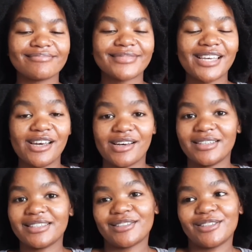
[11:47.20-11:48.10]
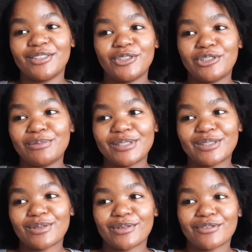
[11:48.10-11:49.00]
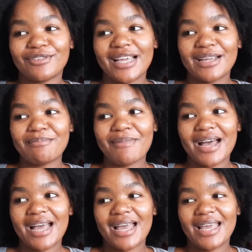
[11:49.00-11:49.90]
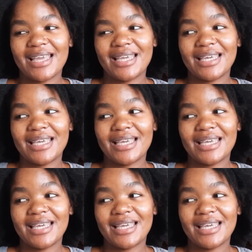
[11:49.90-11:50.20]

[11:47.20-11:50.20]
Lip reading: Yeah, so YouTube is sort of like my